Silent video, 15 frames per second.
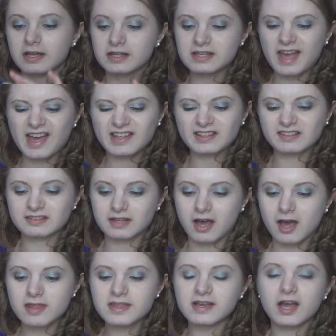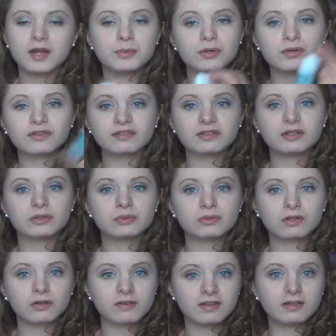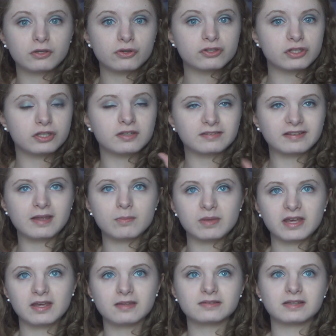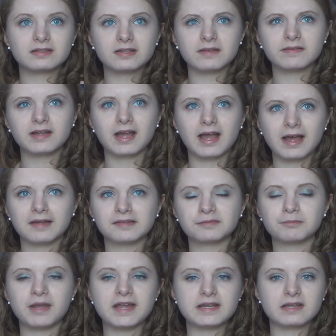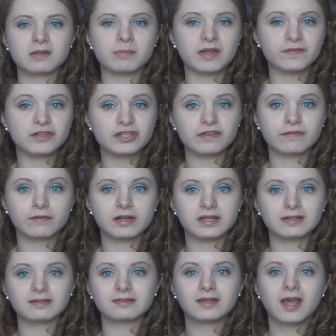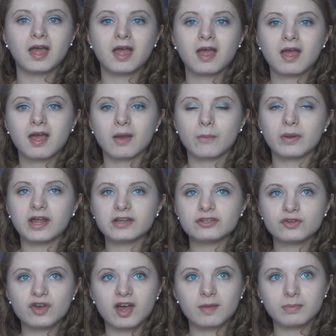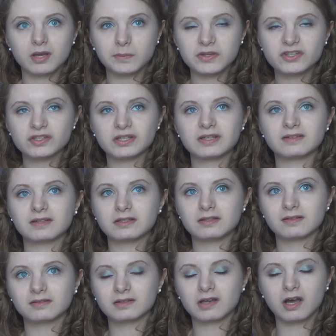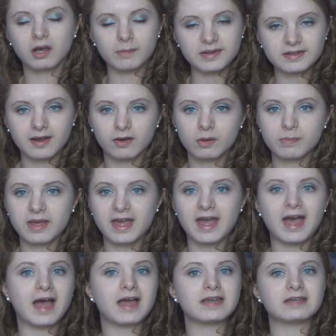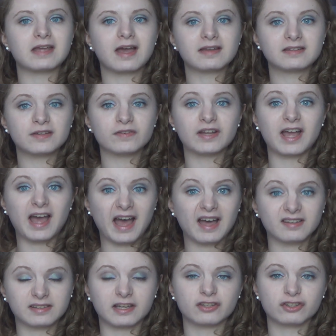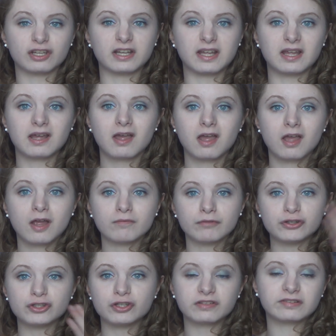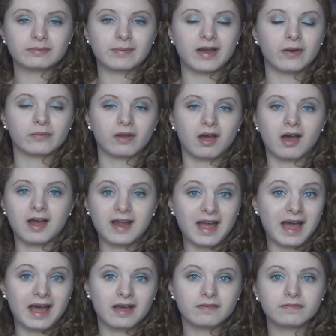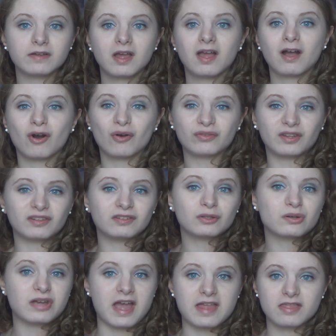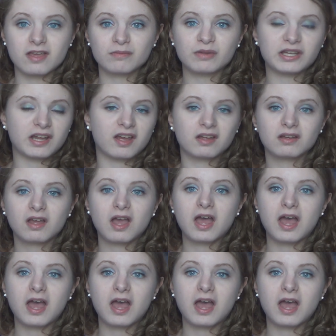yes, I think I will still continue to use it because it definitely has made a bit of a difference. When I do have blemishes, it does calm it down a bit, and it definitely has actually reduced the amount I have. Also, I still get them, you know,